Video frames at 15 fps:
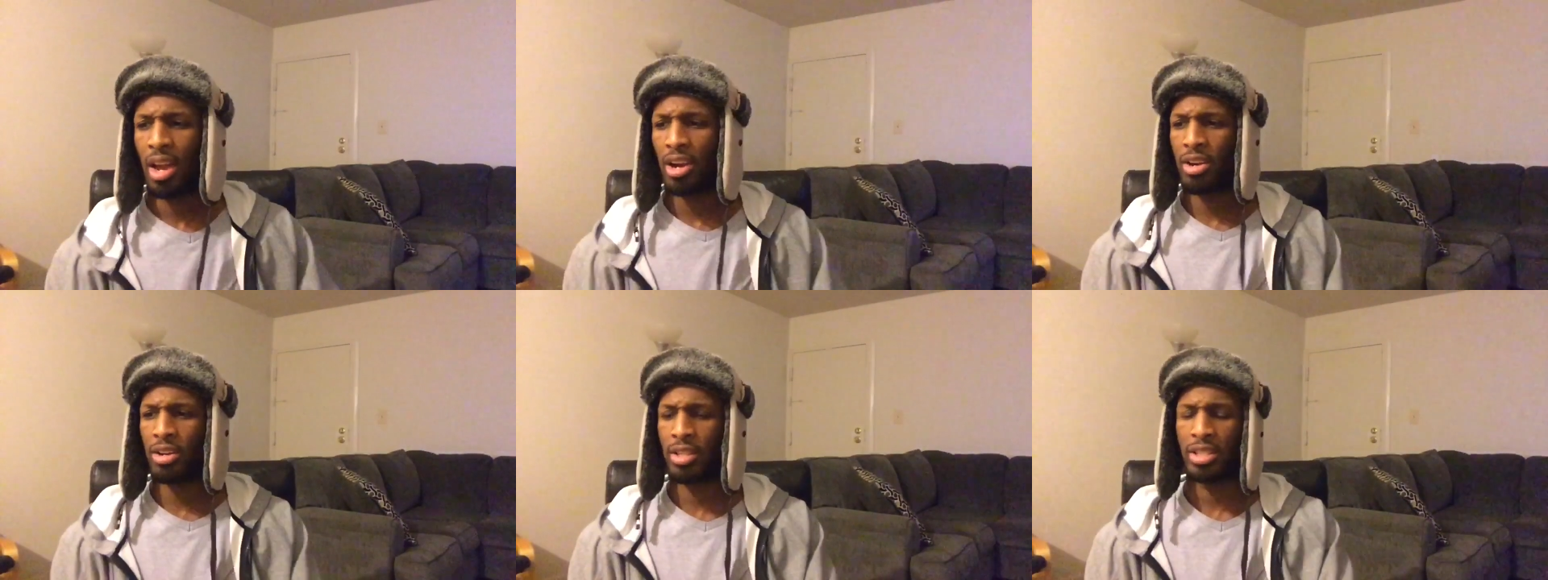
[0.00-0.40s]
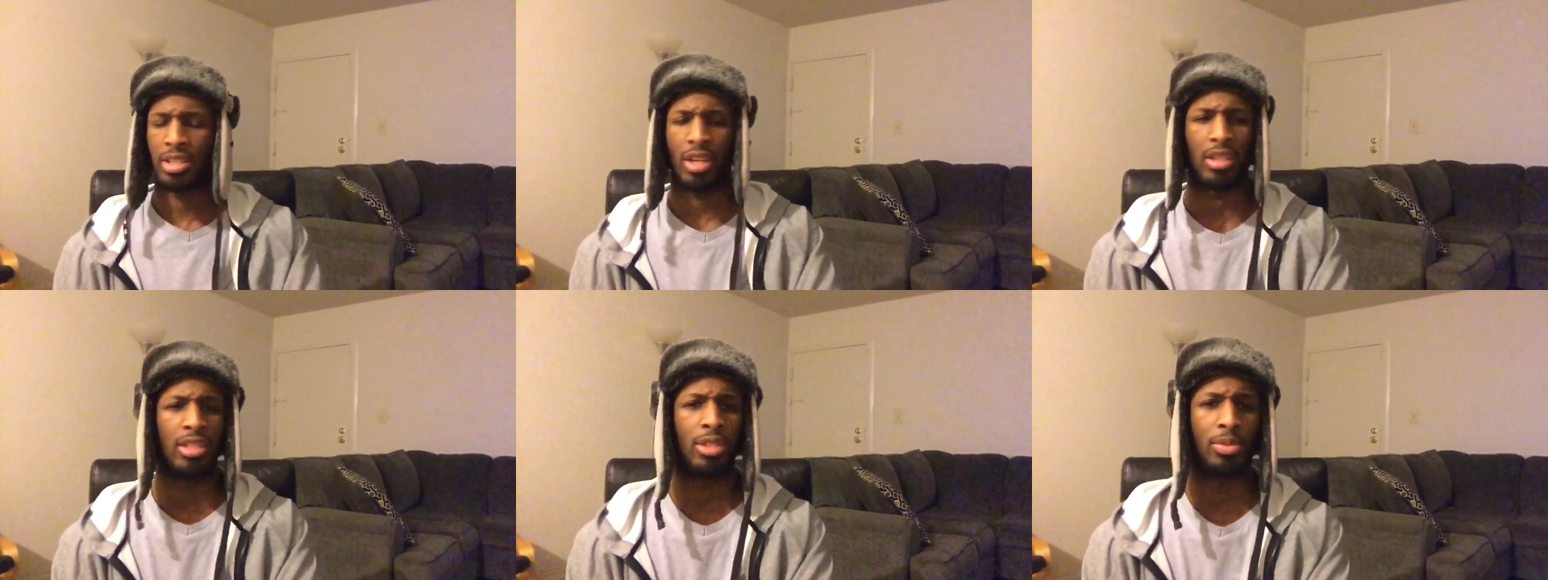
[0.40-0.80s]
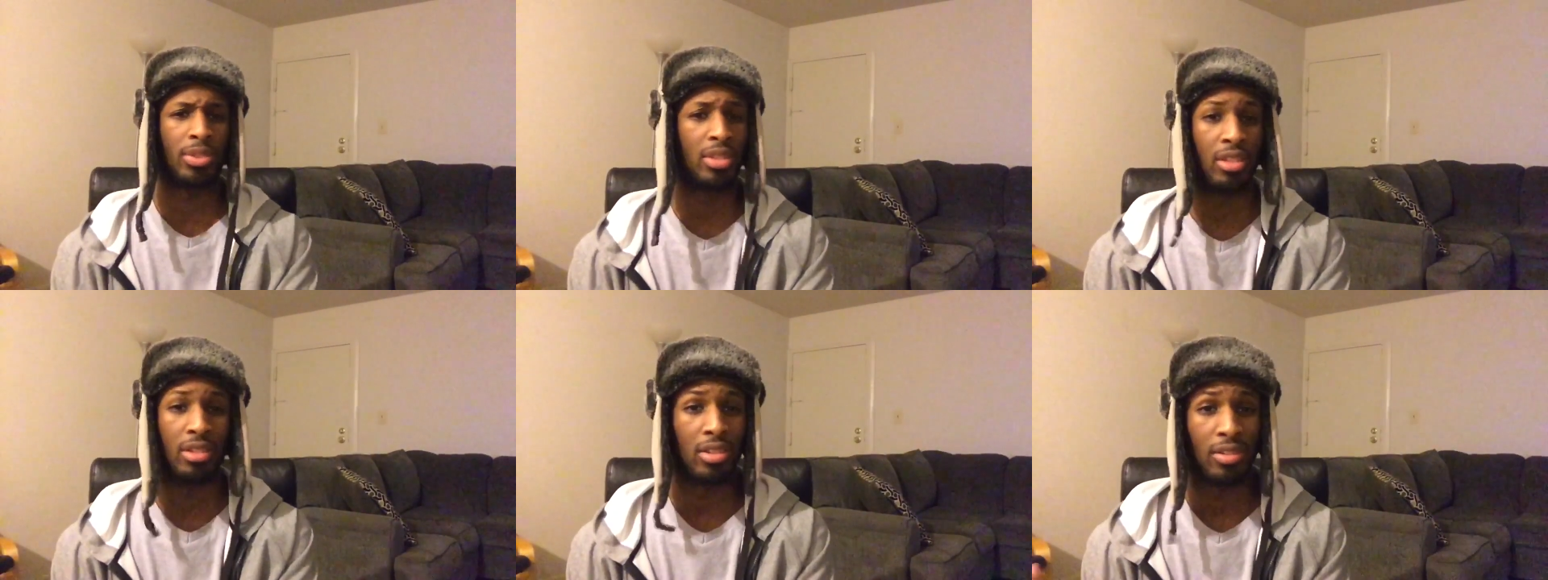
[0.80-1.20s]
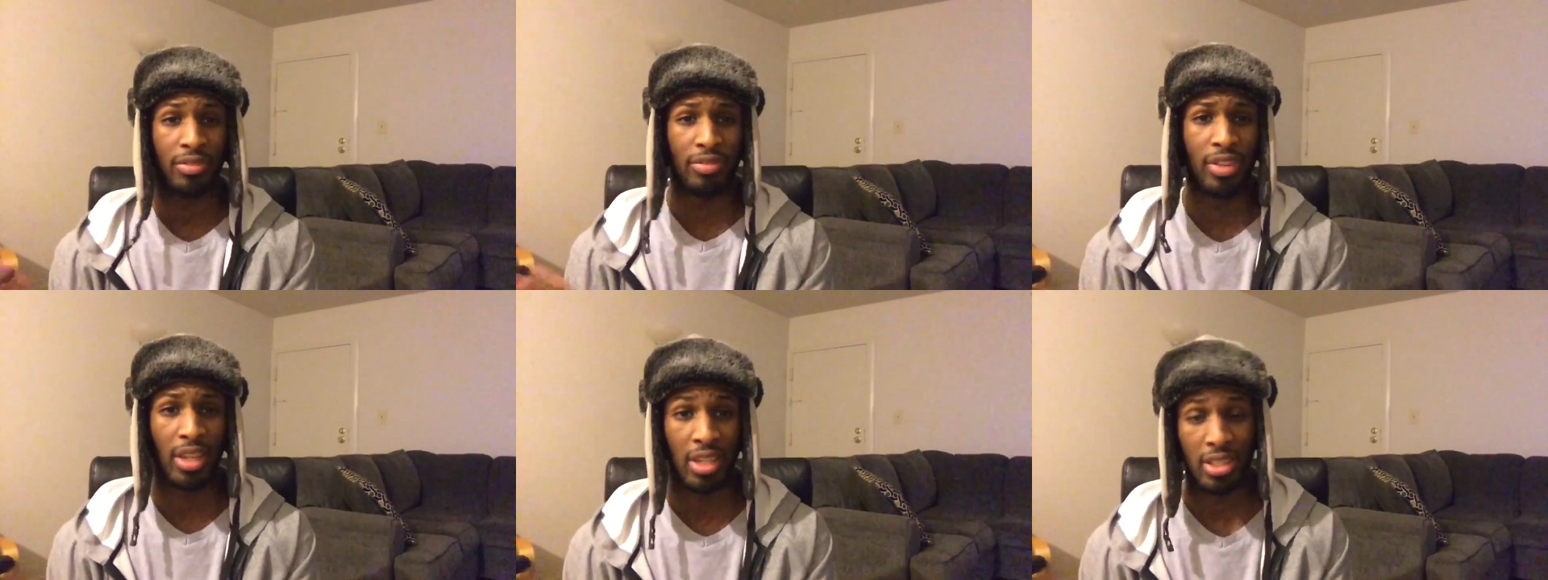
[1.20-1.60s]
I heard that Charlize was the
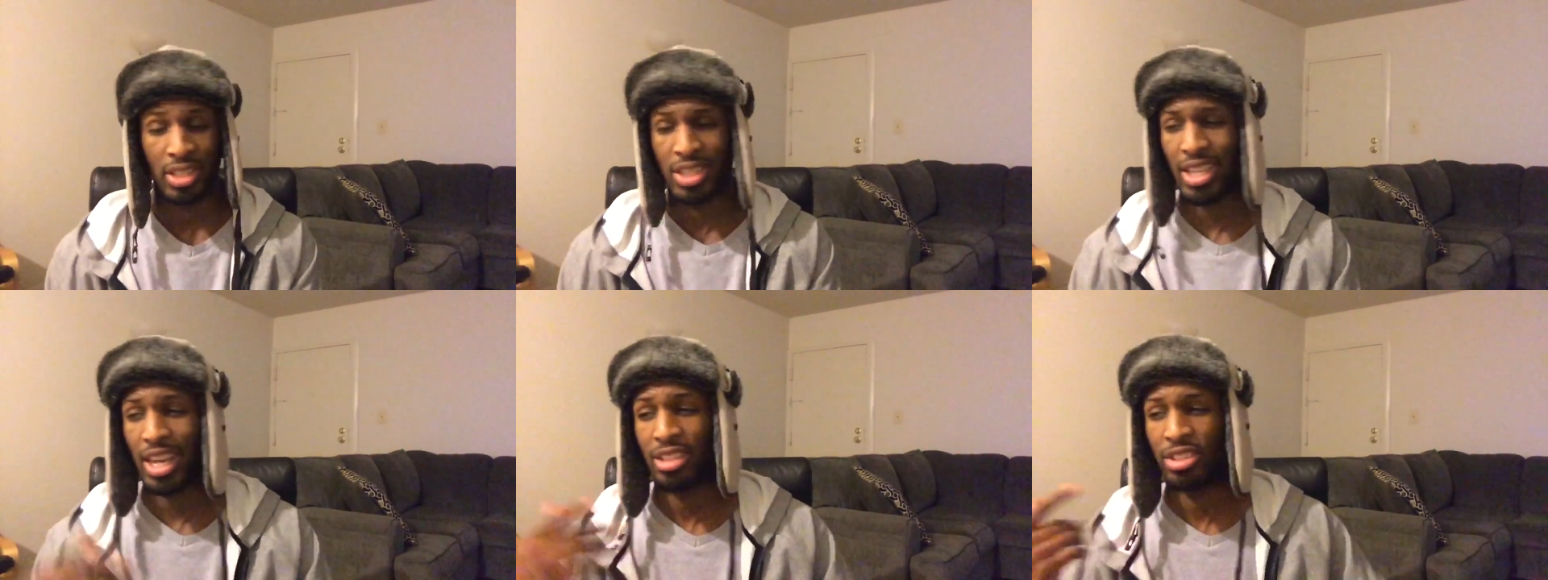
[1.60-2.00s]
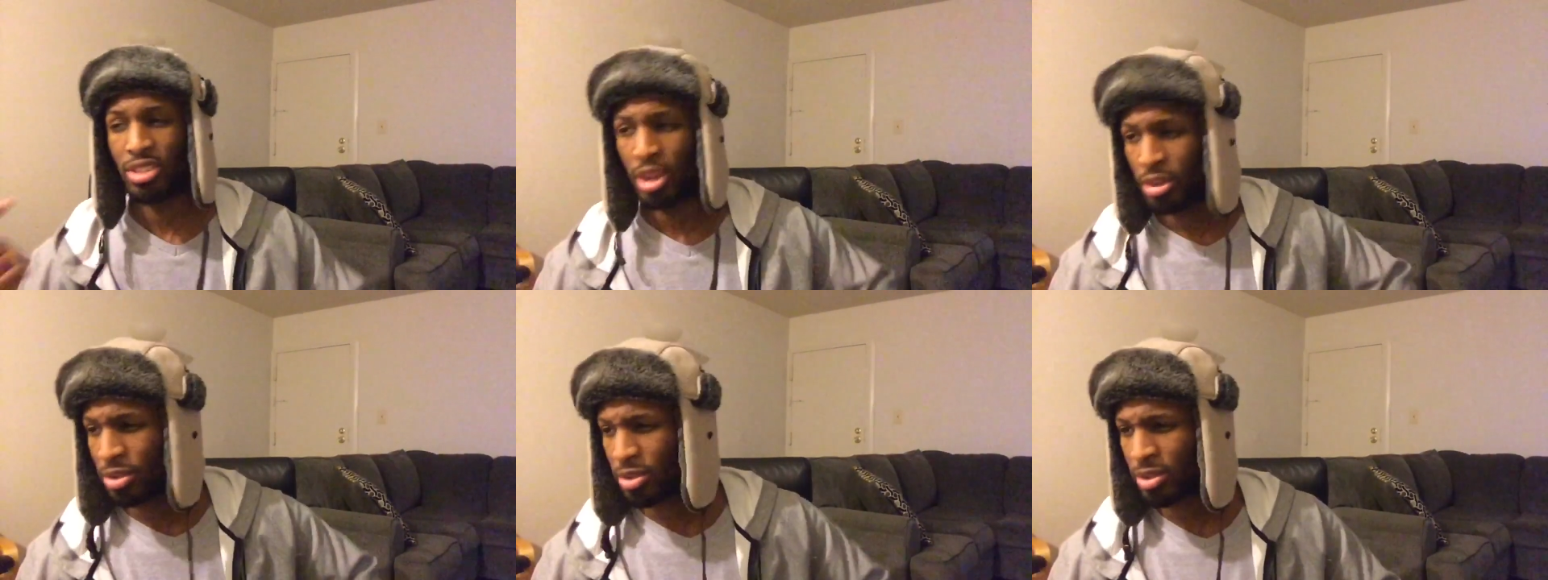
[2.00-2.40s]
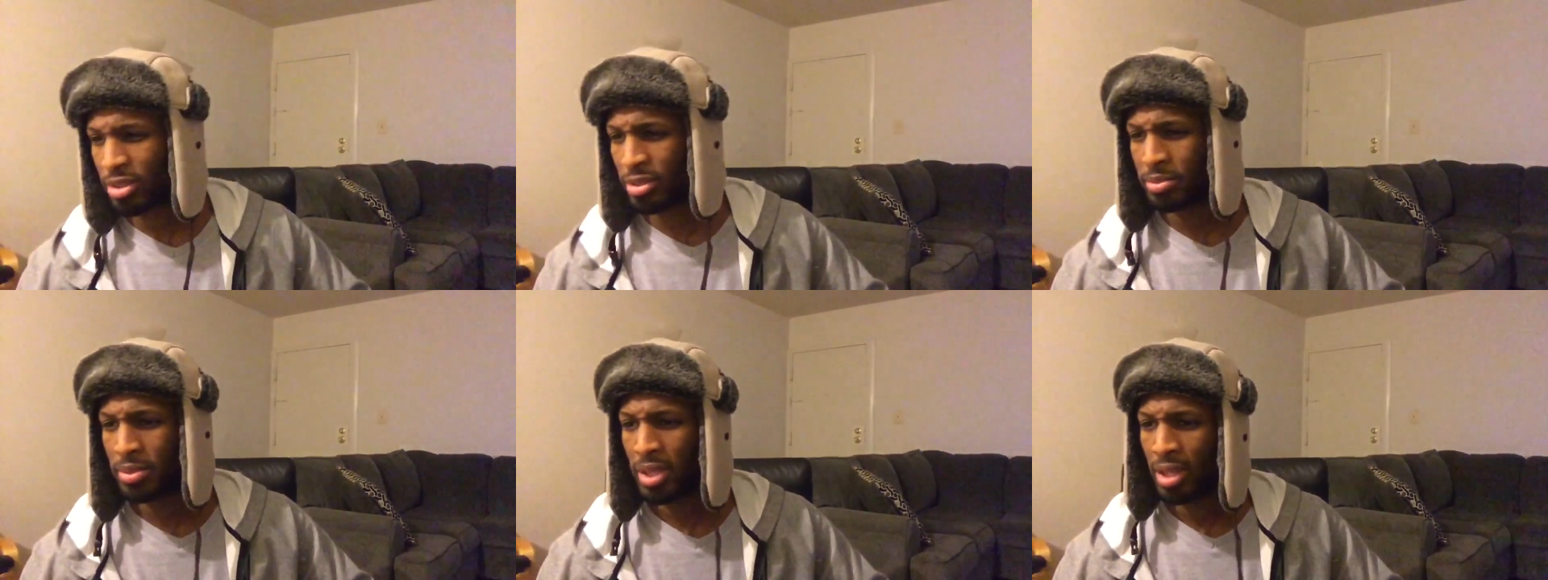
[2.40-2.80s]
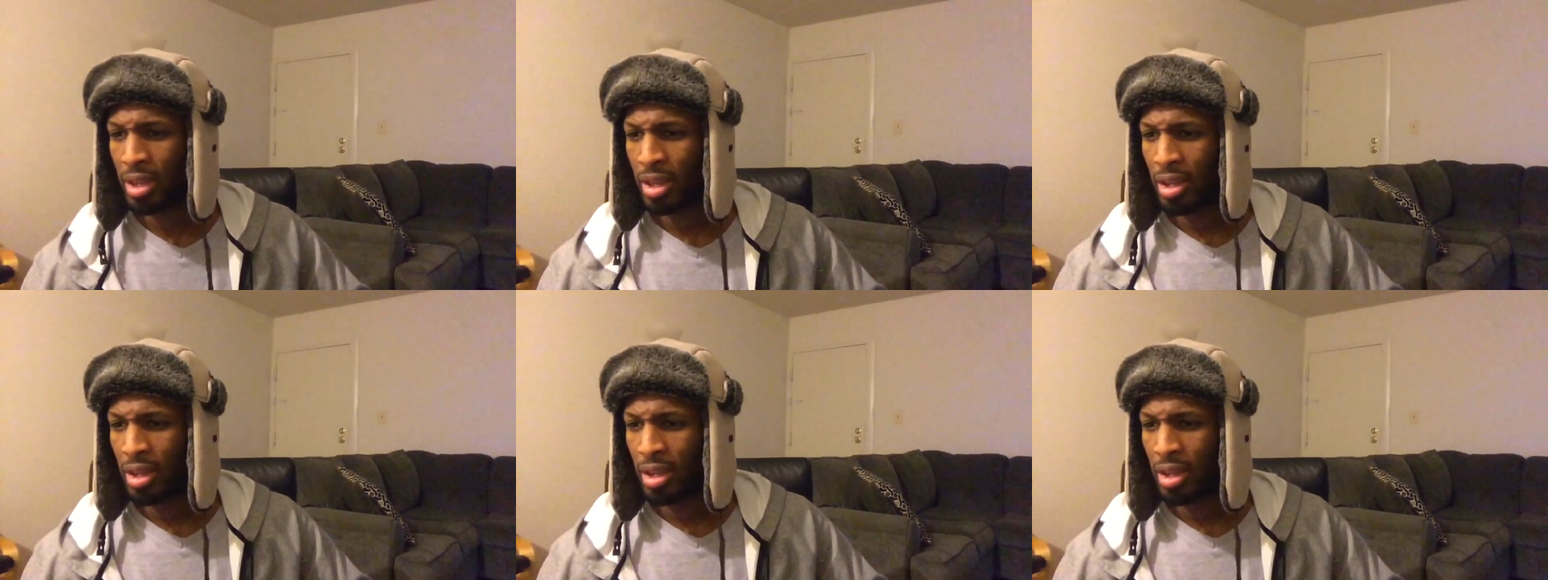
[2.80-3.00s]
villain. She got dirt on him.